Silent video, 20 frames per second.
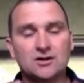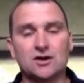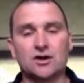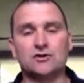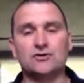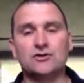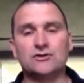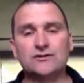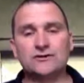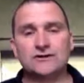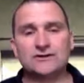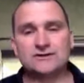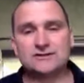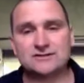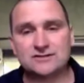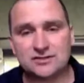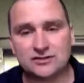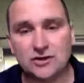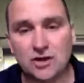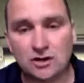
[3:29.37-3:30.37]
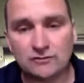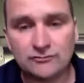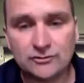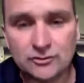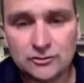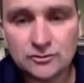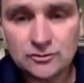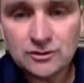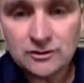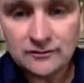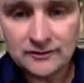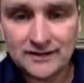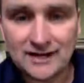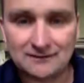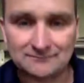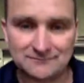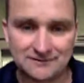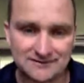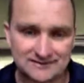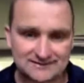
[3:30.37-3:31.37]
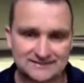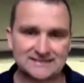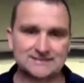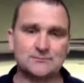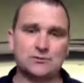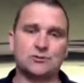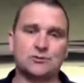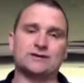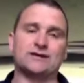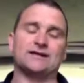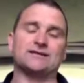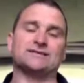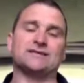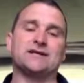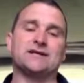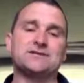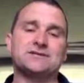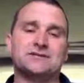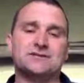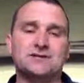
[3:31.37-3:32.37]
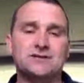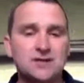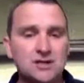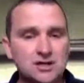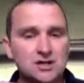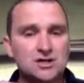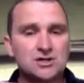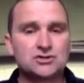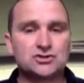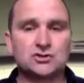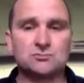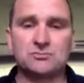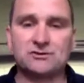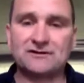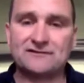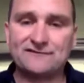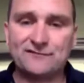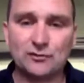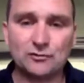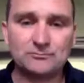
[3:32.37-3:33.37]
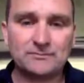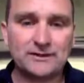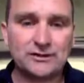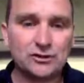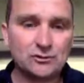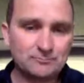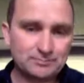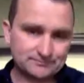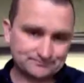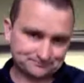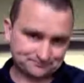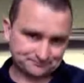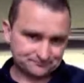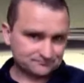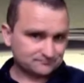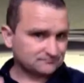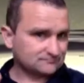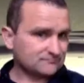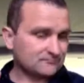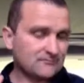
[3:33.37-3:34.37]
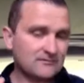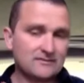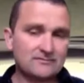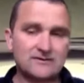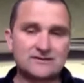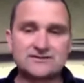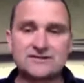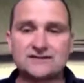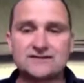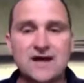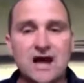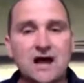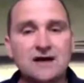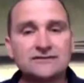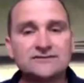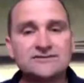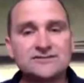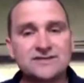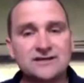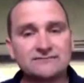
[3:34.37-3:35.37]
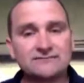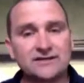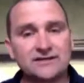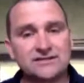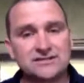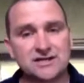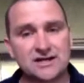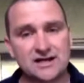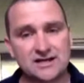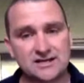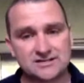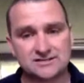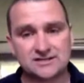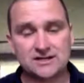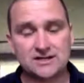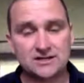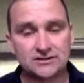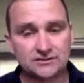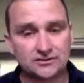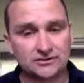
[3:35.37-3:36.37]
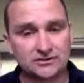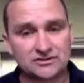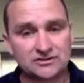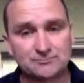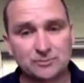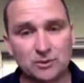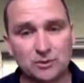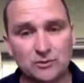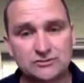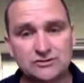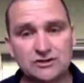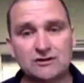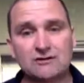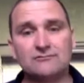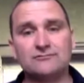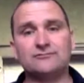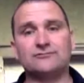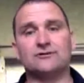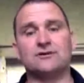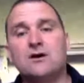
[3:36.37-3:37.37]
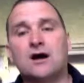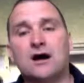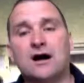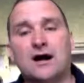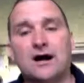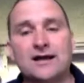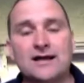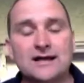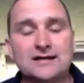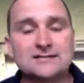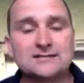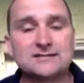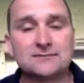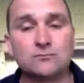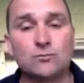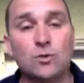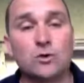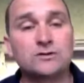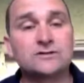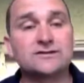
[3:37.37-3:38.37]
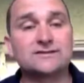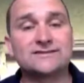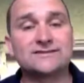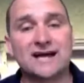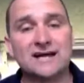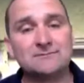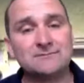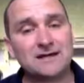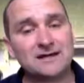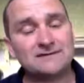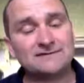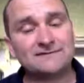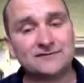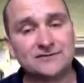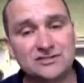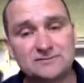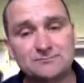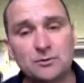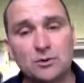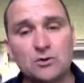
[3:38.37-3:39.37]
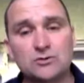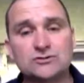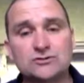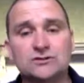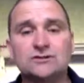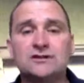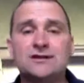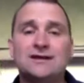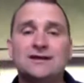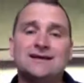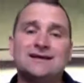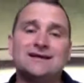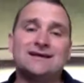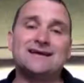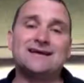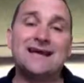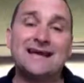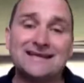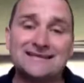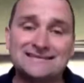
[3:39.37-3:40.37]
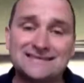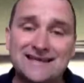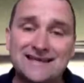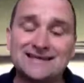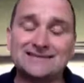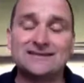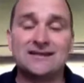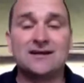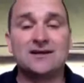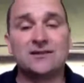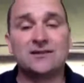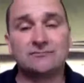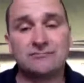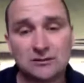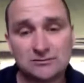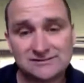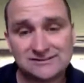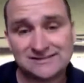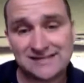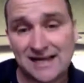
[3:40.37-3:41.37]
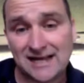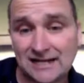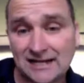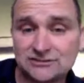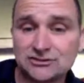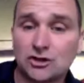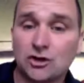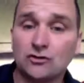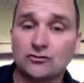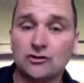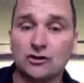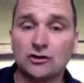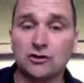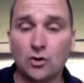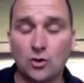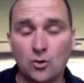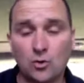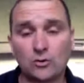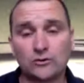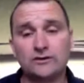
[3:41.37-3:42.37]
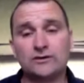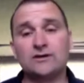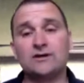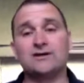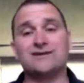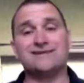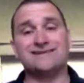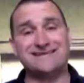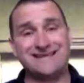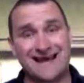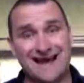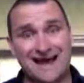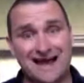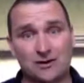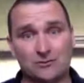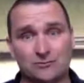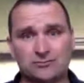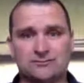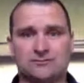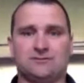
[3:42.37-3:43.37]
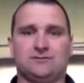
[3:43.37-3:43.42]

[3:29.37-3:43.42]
Another scenario that happened in the same organisation, somebody phoned me up. They said they had 70 chairs to dispose of. I asked them, what's the timeline for disposal? He said they're outside on the lawn now.